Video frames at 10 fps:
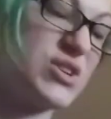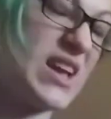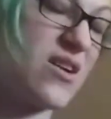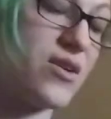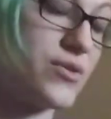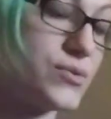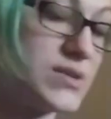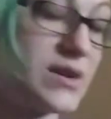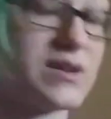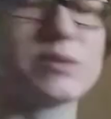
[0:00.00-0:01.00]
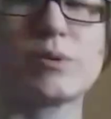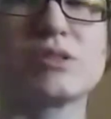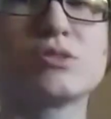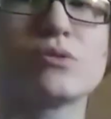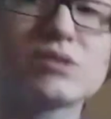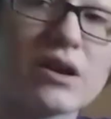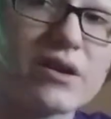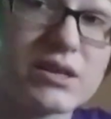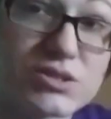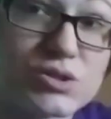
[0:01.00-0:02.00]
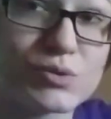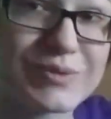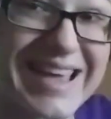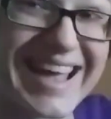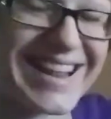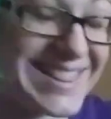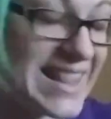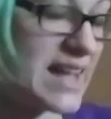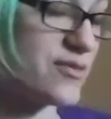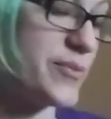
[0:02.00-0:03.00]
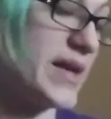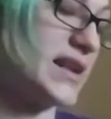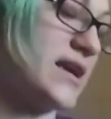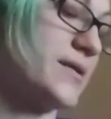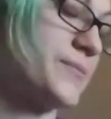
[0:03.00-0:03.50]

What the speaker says: you get all those areas, because those areas do get a lot of matting.